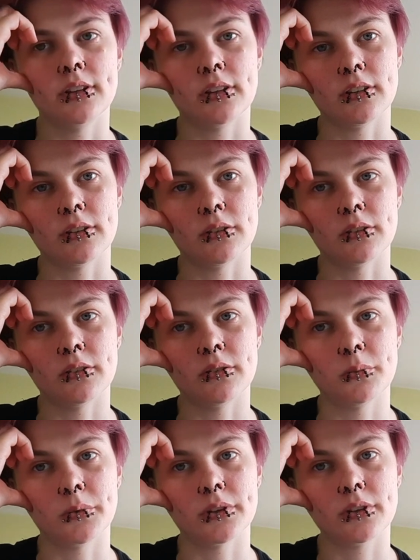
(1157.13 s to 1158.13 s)
and
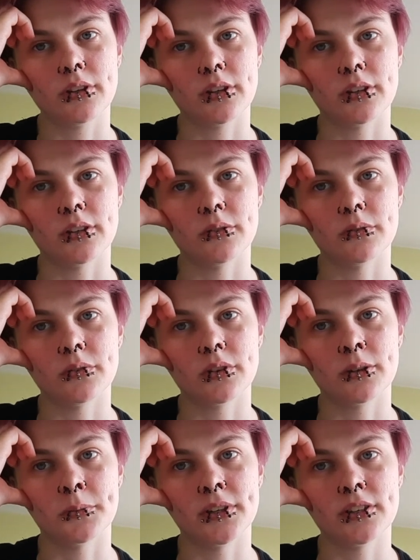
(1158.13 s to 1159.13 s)
what kind of
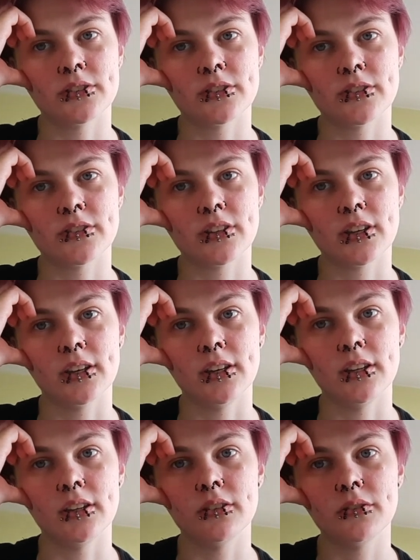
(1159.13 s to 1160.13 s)
accommodations I
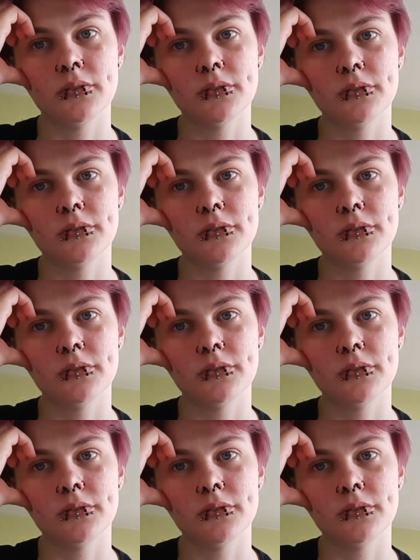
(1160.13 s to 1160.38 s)
need